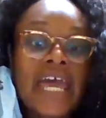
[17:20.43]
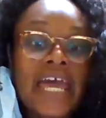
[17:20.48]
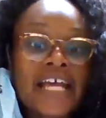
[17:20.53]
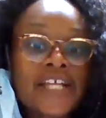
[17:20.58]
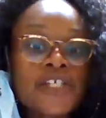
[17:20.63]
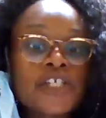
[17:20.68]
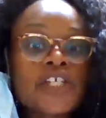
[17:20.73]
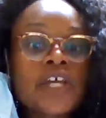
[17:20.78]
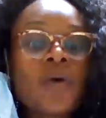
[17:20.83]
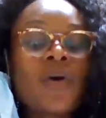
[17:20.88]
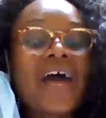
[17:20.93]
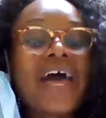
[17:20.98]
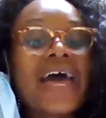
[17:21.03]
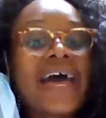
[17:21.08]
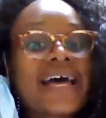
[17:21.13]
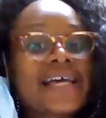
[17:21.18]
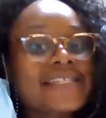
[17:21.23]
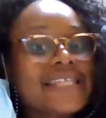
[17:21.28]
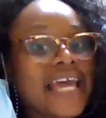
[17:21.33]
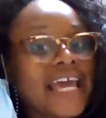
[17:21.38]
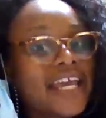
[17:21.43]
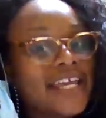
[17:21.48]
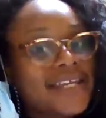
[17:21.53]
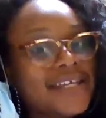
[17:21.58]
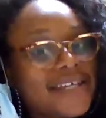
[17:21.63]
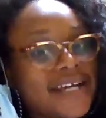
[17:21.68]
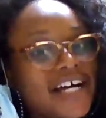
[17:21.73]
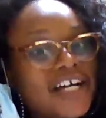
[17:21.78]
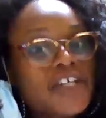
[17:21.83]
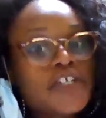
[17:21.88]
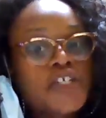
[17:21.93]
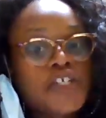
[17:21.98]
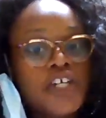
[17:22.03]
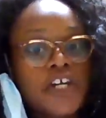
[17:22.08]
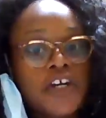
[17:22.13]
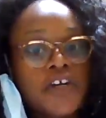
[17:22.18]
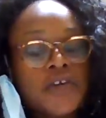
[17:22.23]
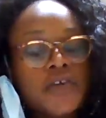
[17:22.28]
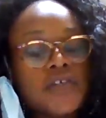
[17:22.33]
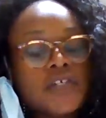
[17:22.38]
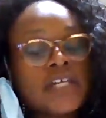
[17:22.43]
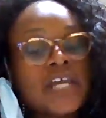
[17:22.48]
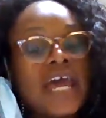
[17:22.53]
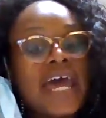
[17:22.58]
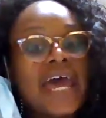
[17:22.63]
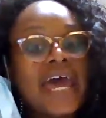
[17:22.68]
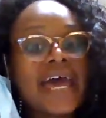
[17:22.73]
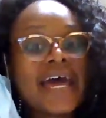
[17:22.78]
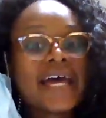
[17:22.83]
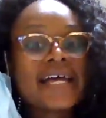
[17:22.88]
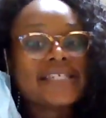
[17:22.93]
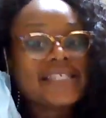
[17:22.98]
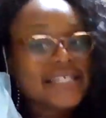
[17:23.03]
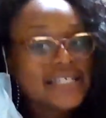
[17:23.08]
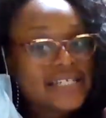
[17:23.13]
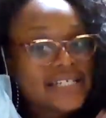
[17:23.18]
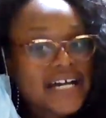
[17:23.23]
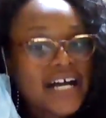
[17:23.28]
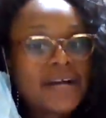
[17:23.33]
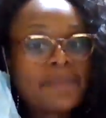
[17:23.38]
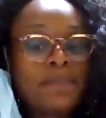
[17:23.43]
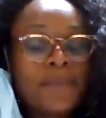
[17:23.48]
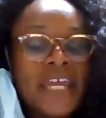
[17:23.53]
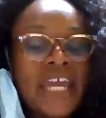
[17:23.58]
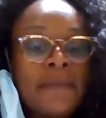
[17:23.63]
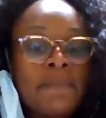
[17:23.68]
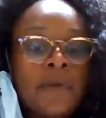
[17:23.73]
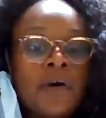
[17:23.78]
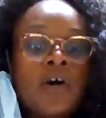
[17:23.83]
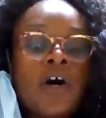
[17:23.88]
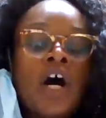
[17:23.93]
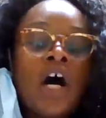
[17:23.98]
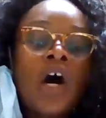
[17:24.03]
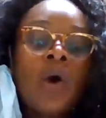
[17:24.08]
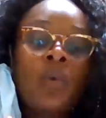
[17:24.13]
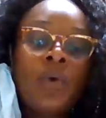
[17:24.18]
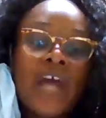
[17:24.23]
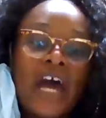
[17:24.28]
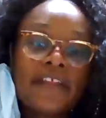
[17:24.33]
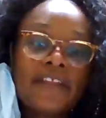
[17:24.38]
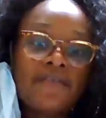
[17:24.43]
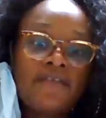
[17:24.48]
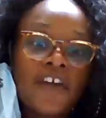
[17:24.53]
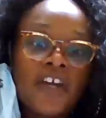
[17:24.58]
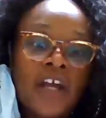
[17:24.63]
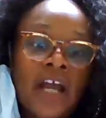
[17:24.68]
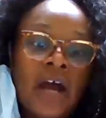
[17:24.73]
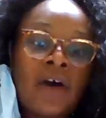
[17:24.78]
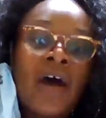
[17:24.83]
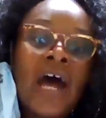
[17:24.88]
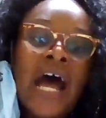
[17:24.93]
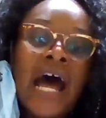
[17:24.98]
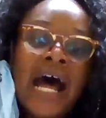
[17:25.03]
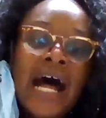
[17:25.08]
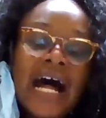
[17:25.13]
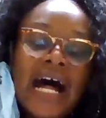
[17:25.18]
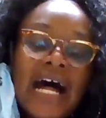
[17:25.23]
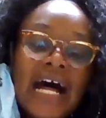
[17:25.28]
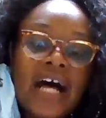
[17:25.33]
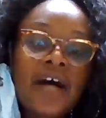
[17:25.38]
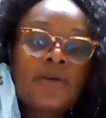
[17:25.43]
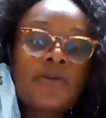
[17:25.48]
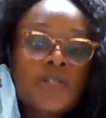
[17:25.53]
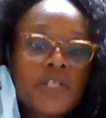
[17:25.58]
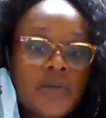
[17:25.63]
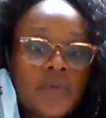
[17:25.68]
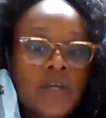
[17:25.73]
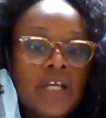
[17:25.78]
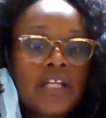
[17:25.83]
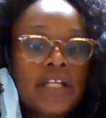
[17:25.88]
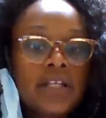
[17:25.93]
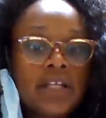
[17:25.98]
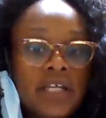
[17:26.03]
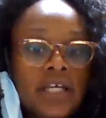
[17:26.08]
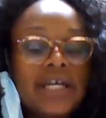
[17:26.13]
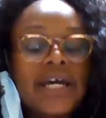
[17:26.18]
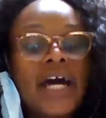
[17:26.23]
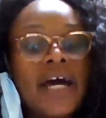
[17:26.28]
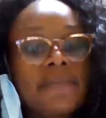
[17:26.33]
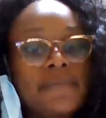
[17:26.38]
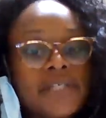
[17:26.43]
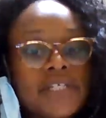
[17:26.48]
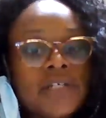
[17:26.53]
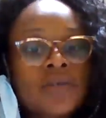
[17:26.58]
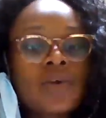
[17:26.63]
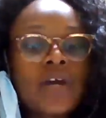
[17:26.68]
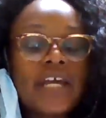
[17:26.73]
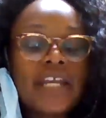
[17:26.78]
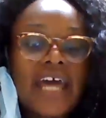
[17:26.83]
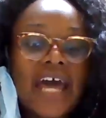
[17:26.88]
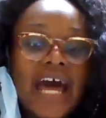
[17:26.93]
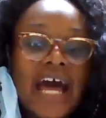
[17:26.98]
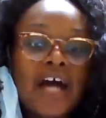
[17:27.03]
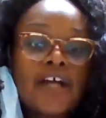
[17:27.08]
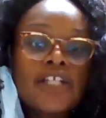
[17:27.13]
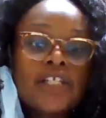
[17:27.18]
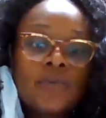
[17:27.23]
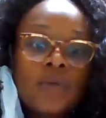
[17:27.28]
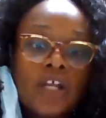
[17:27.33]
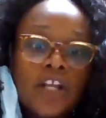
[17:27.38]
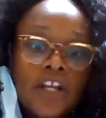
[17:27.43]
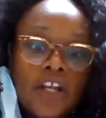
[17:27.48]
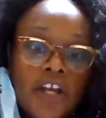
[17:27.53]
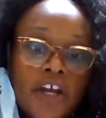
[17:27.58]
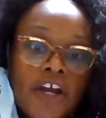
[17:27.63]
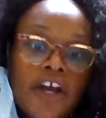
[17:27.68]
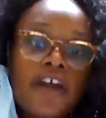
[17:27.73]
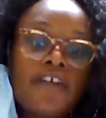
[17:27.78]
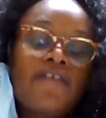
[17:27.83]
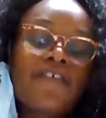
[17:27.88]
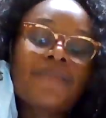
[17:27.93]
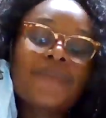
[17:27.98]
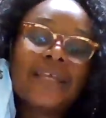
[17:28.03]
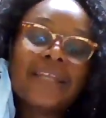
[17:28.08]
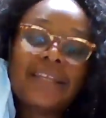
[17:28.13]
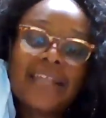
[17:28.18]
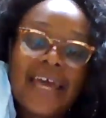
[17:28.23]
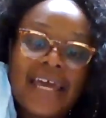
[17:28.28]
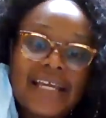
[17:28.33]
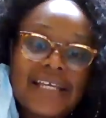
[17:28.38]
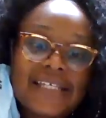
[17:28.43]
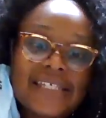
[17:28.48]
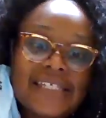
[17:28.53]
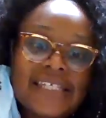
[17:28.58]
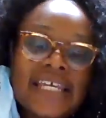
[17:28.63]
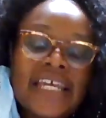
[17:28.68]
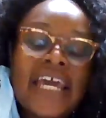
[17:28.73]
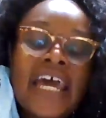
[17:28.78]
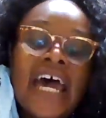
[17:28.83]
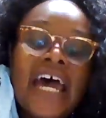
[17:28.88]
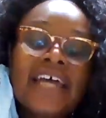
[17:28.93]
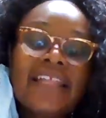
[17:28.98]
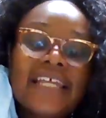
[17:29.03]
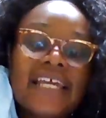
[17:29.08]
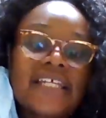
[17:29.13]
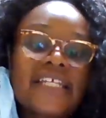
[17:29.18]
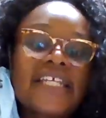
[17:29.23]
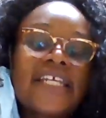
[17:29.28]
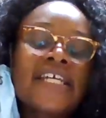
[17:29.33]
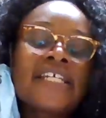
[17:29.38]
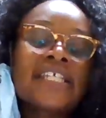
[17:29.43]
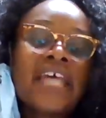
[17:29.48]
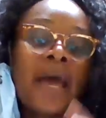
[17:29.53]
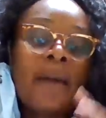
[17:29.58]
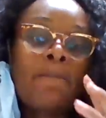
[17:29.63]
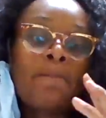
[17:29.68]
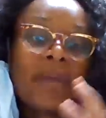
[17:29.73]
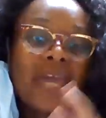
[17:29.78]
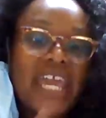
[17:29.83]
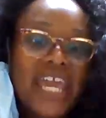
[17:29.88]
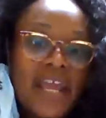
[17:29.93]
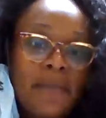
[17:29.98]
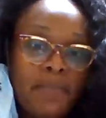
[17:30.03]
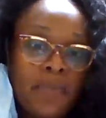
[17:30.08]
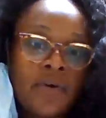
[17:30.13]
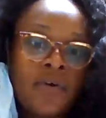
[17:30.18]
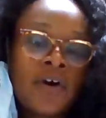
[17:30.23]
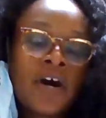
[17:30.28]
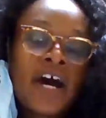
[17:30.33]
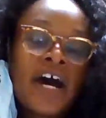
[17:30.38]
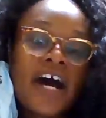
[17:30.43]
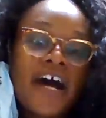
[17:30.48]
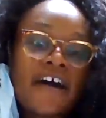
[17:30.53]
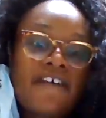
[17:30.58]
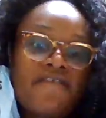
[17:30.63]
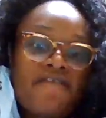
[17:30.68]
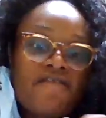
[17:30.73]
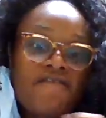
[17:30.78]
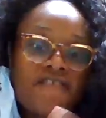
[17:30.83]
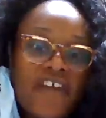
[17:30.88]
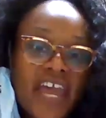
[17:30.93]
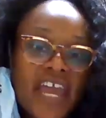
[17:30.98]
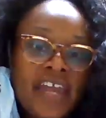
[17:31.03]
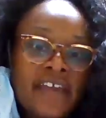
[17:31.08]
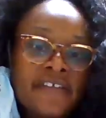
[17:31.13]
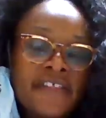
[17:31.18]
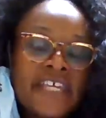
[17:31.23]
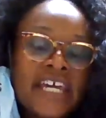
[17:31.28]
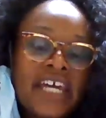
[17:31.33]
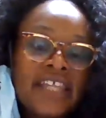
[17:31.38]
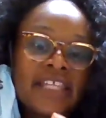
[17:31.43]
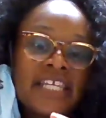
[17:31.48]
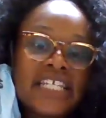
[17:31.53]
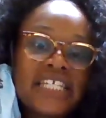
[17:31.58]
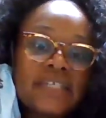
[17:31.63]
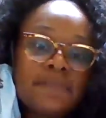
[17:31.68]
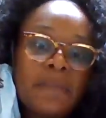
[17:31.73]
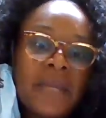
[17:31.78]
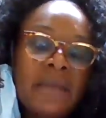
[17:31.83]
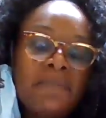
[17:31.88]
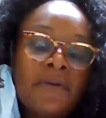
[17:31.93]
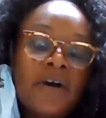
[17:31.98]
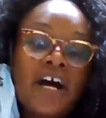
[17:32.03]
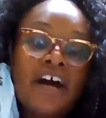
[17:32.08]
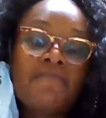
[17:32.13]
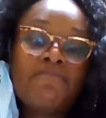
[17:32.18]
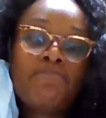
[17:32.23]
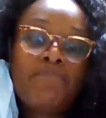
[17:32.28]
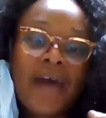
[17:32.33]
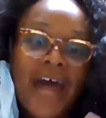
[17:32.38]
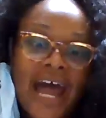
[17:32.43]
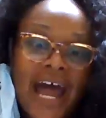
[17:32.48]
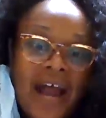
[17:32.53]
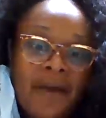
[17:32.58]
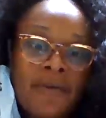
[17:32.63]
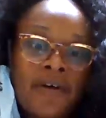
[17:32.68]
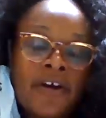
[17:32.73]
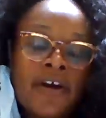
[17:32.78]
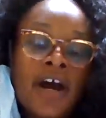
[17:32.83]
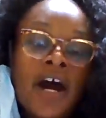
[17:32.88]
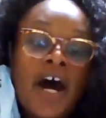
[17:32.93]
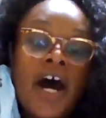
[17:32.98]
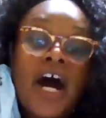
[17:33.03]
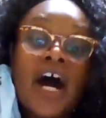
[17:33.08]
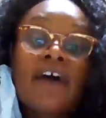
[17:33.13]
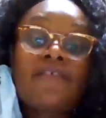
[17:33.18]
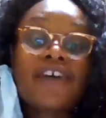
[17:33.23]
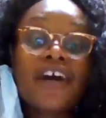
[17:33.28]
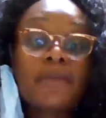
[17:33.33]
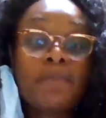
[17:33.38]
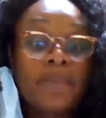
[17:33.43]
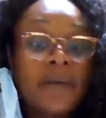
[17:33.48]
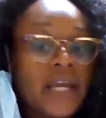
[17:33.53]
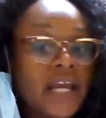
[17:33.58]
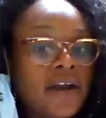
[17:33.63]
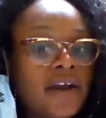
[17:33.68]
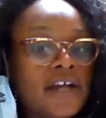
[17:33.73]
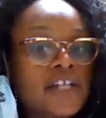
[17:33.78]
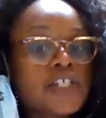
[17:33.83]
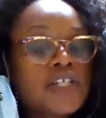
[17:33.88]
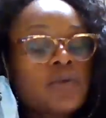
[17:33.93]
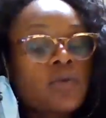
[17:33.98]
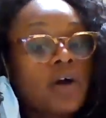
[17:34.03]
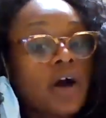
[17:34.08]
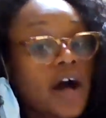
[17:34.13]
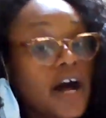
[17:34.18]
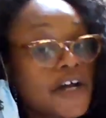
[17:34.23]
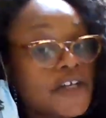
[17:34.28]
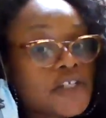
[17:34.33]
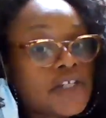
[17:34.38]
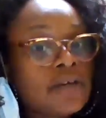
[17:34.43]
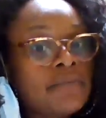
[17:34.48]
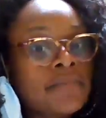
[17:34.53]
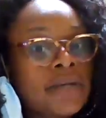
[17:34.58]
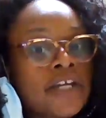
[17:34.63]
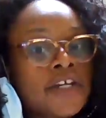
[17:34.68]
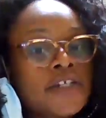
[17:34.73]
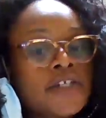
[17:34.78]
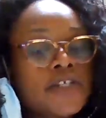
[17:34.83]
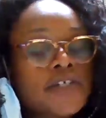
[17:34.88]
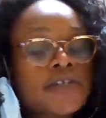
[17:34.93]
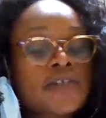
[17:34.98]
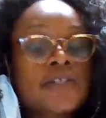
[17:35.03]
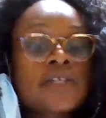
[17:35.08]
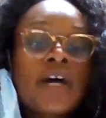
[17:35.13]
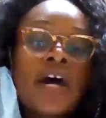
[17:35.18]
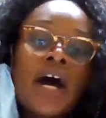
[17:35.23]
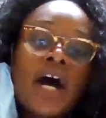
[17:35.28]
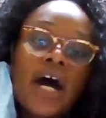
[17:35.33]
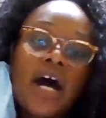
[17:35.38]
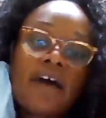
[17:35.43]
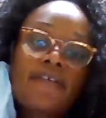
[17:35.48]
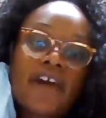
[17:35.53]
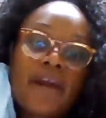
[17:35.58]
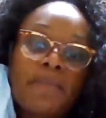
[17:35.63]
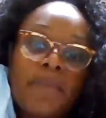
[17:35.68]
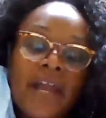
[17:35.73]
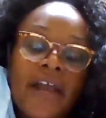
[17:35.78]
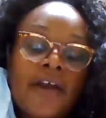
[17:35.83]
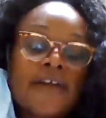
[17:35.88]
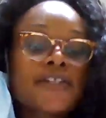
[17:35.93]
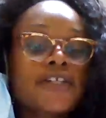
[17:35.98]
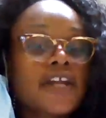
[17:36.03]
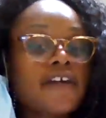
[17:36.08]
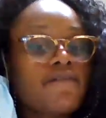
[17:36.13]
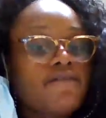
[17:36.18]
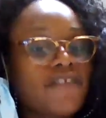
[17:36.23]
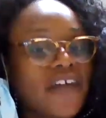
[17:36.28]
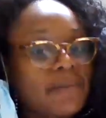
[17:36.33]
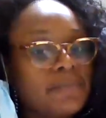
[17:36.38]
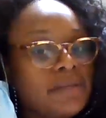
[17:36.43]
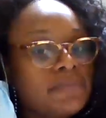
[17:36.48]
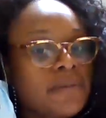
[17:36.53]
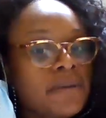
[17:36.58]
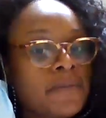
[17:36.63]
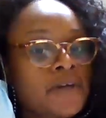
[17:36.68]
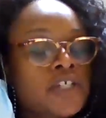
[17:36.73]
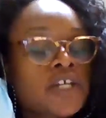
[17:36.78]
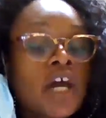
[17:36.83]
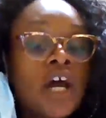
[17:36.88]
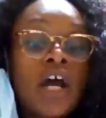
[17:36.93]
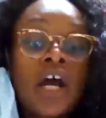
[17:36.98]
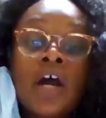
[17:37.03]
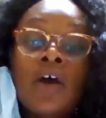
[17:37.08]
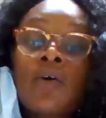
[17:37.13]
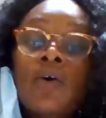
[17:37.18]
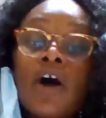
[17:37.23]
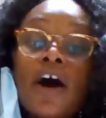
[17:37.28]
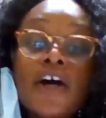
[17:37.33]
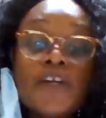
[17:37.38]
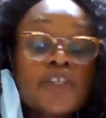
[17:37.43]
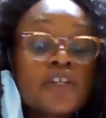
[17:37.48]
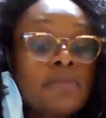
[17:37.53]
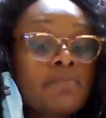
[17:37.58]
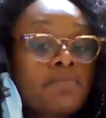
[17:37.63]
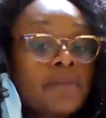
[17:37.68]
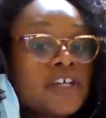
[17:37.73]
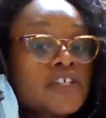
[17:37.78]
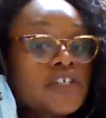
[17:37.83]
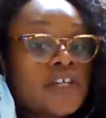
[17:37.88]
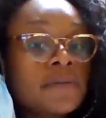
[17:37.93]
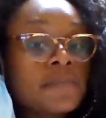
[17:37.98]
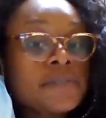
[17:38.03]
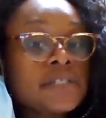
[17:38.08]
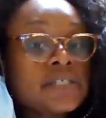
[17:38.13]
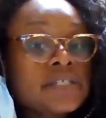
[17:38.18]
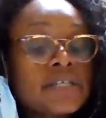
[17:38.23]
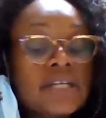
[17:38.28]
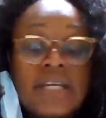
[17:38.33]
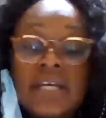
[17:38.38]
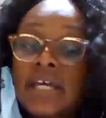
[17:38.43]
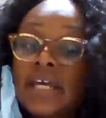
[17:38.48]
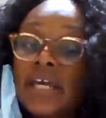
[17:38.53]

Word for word: And so as a young church, as young people, we have to figure out how do we look up to and how do we learn from the legacy that these people of faith, these people of power, of our parents who are also ministers, of our parents and our family members who are also bishops,